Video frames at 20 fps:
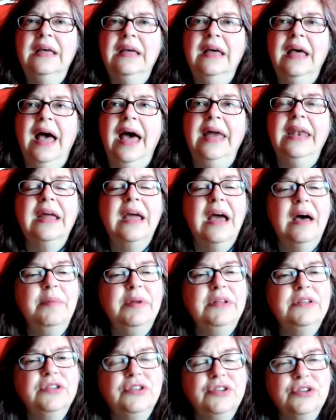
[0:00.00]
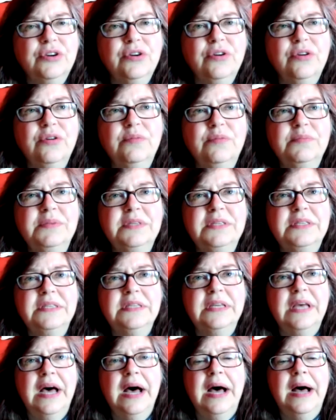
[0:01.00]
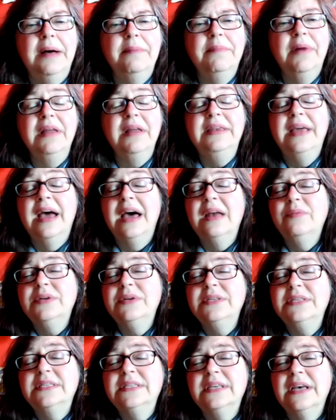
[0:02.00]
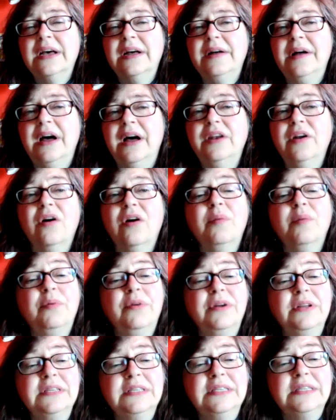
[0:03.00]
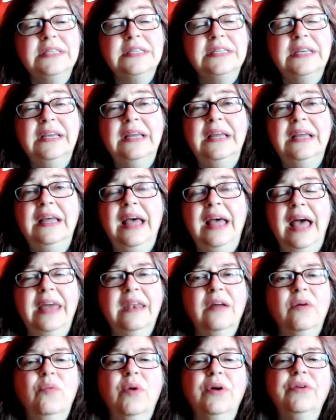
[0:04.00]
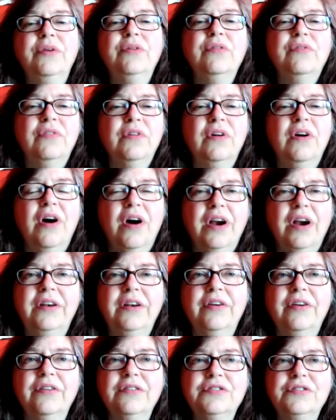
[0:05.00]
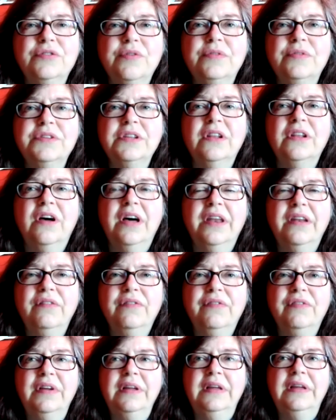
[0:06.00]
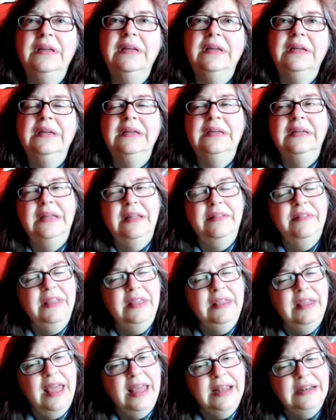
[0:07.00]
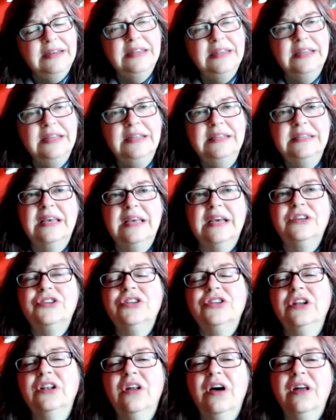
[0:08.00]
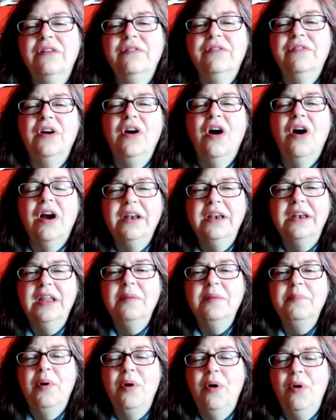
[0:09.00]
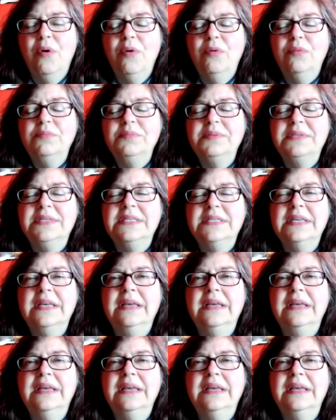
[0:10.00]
and a coming to terms uh, my dad was uh, an arborist and a wonderful gardener so there's a lot of in the ending section a lot of gardening poems